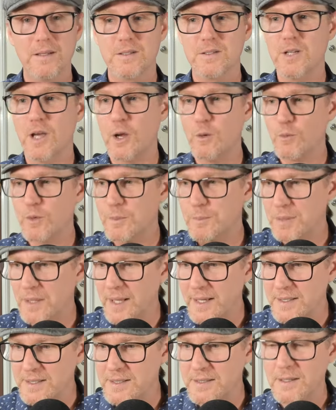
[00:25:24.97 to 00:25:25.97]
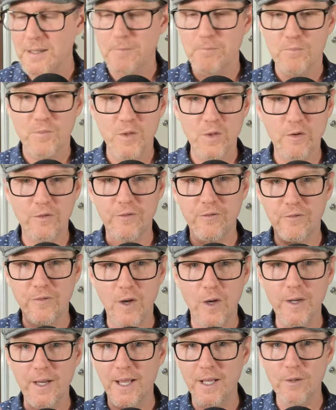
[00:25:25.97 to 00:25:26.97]
Don't replace your
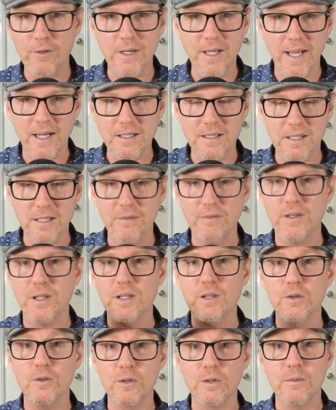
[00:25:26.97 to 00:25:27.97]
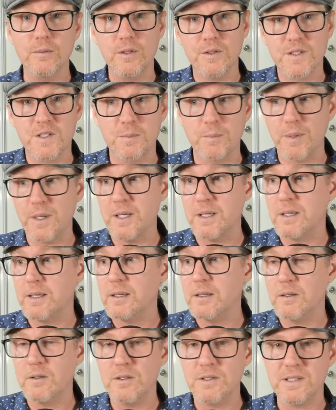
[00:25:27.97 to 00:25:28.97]
phonatory activity, your, your
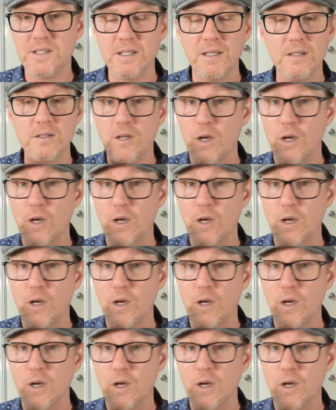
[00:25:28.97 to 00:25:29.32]
speaking and your singing.